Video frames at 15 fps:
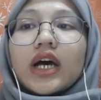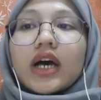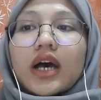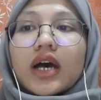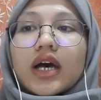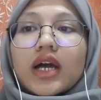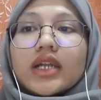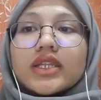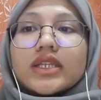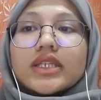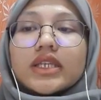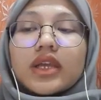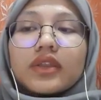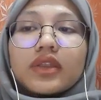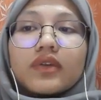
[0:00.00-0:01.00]
The
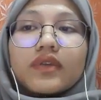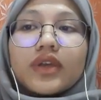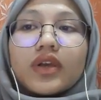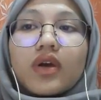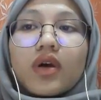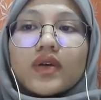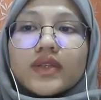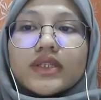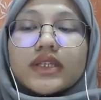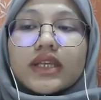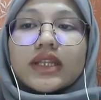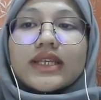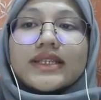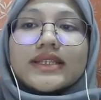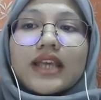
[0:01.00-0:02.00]
Secretary Council
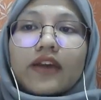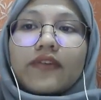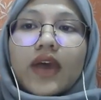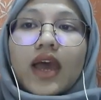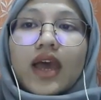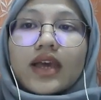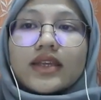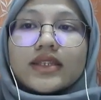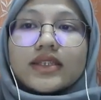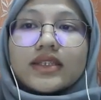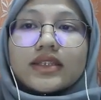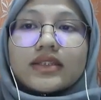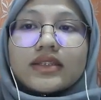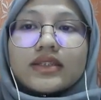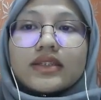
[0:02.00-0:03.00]
itself has
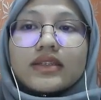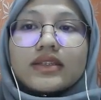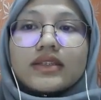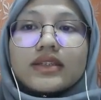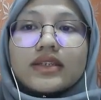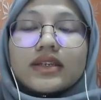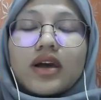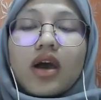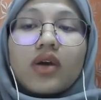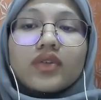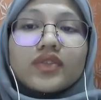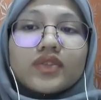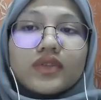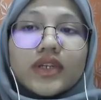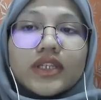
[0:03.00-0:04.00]
the
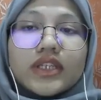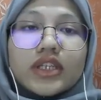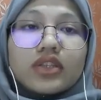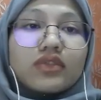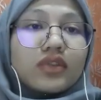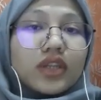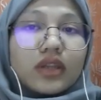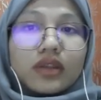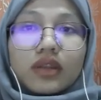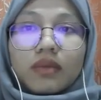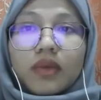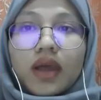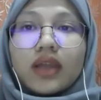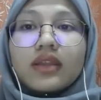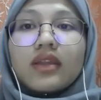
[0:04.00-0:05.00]
authority to
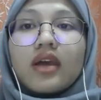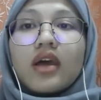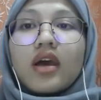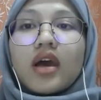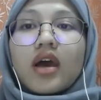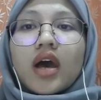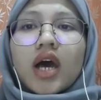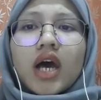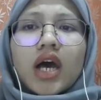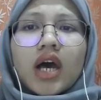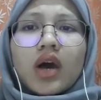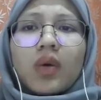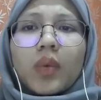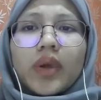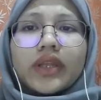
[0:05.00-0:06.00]
determine
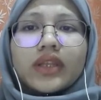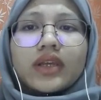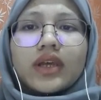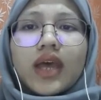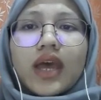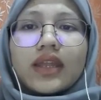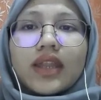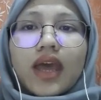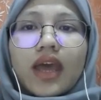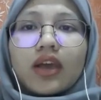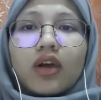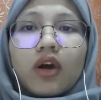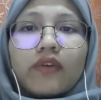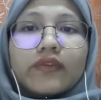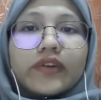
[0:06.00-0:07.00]
whether an act
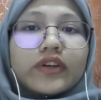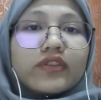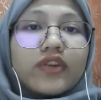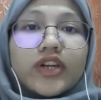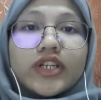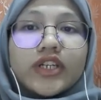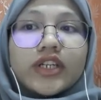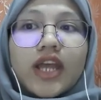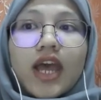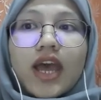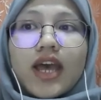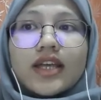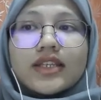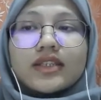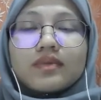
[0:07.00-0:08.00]
of aggression
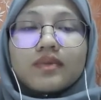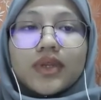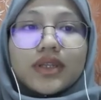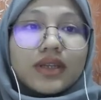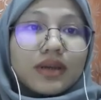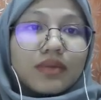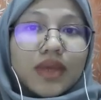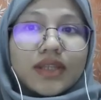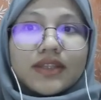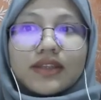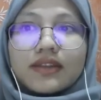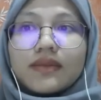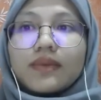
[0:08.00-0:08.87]
has been committed.